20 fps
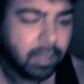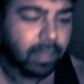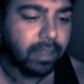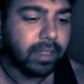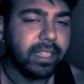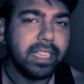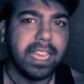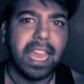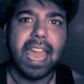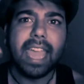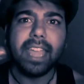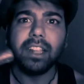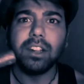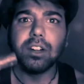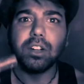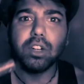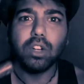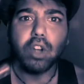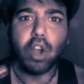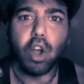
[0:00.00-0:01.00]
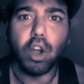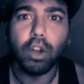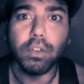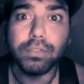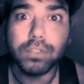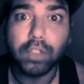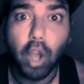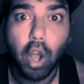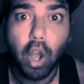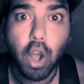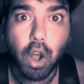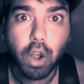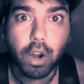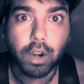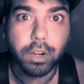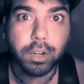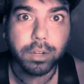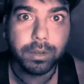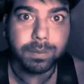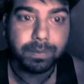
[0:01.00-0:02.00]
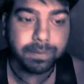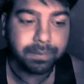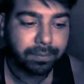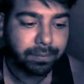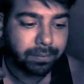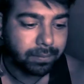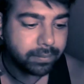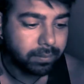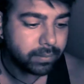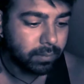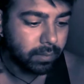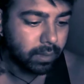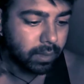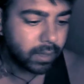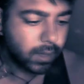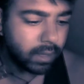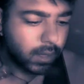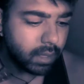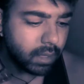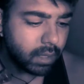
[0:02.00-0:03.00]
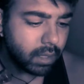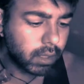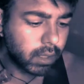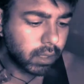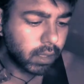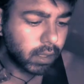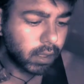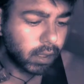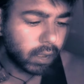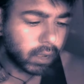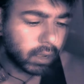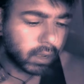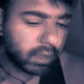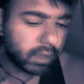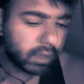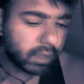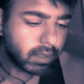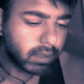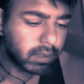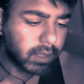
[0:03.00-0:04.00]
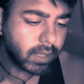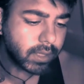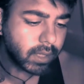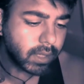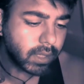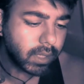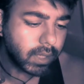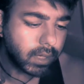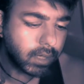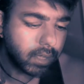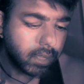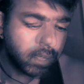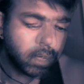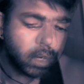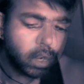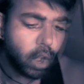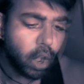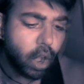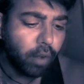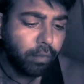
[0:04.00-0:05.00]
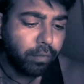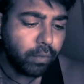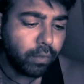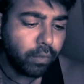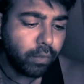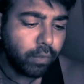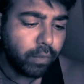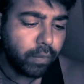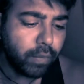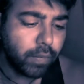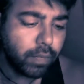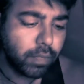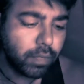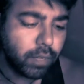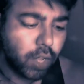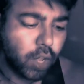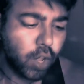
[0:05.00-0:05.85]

the anger of Thor. Thor, the son of Odin,